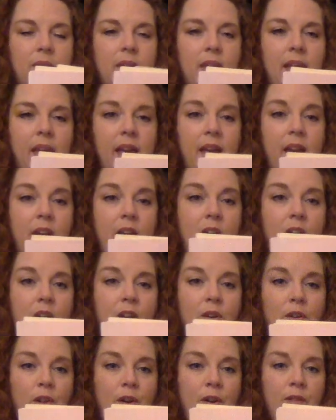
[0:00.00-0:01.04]
Okay,
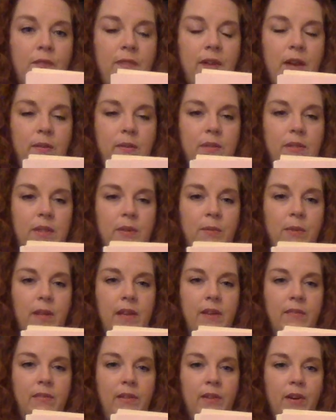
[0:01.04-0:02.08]
our long vowels that we
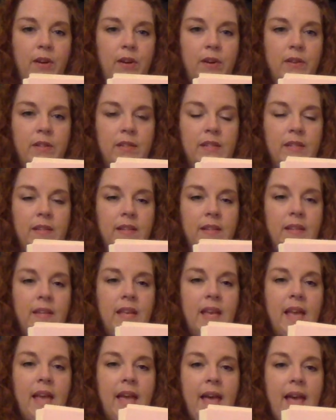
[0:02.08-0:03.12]
have learned.
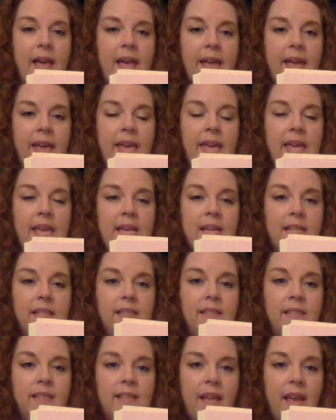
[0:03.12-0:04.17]
A,
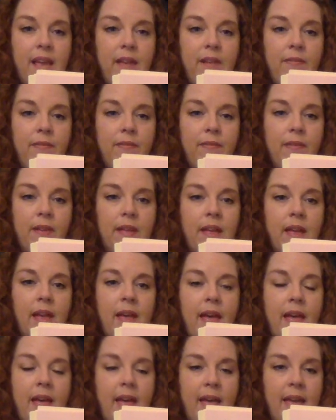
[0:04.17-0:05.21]
safe,
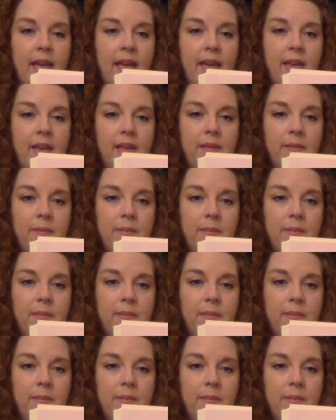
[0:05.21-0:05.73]
A.